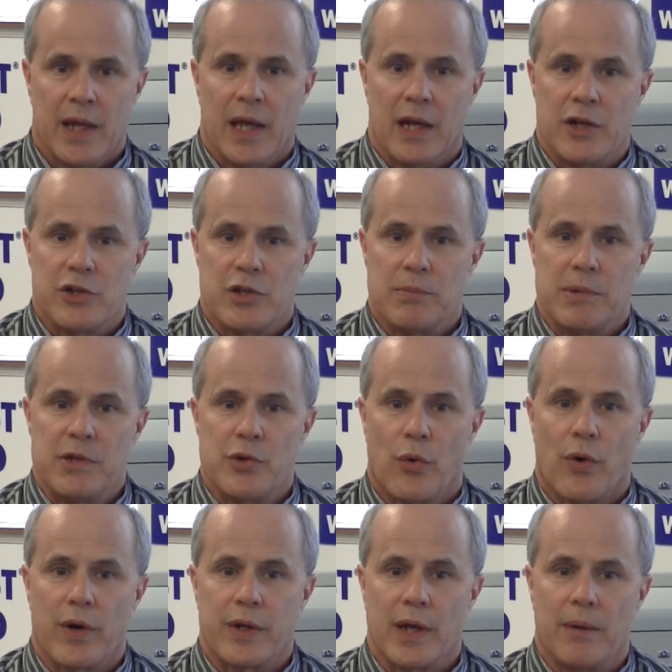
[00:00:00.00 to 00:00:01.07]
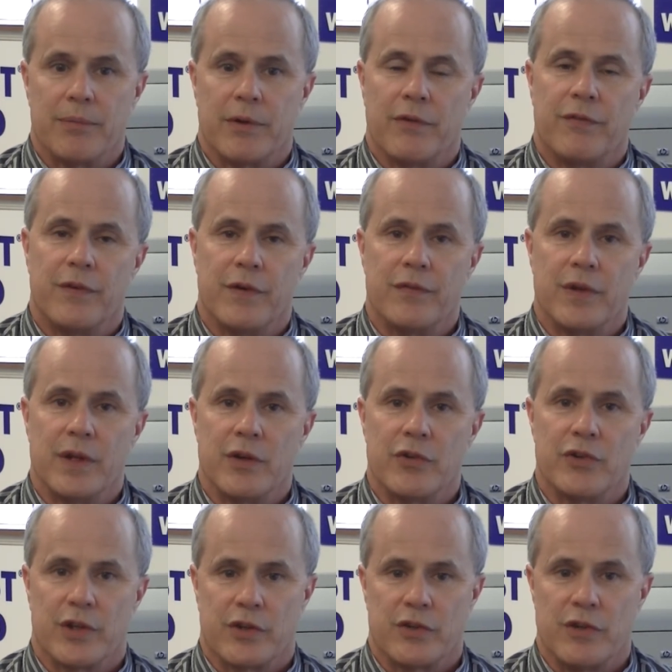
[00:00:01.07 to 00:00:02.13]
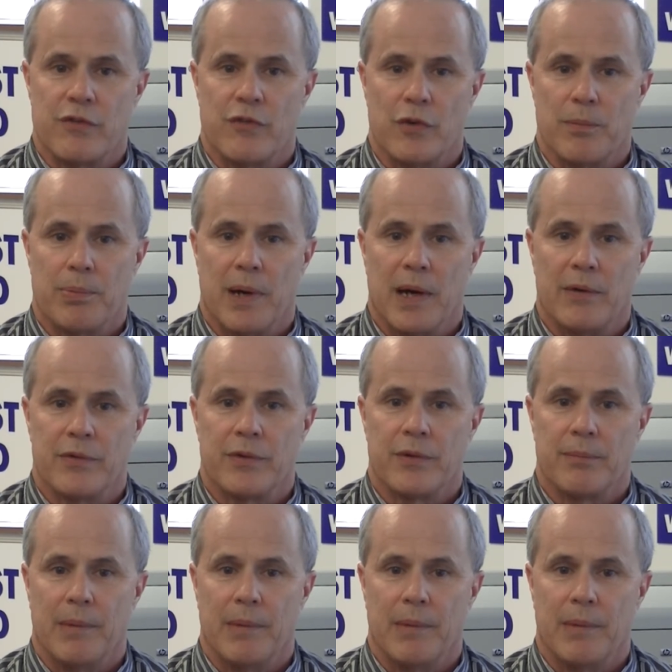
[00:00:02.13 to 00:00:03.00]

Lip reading: and it should be torqued up to 50 to 60 foot-pounds